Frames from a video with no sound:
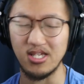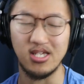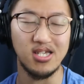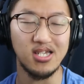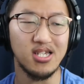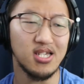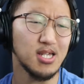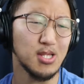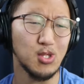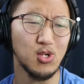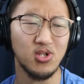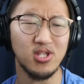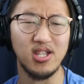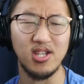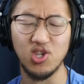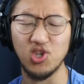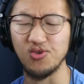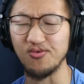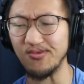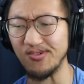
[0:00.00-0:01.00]
It looked
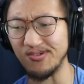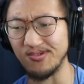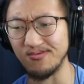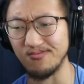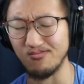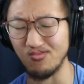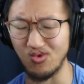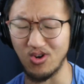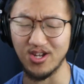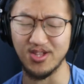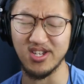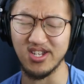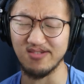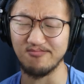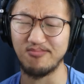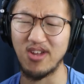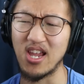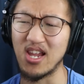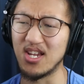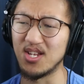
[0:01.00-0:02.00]
like she was writhing
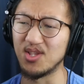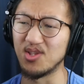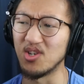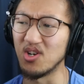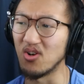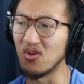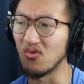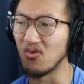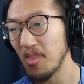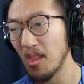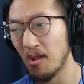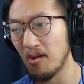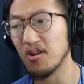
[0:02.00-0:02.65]
in pain, though.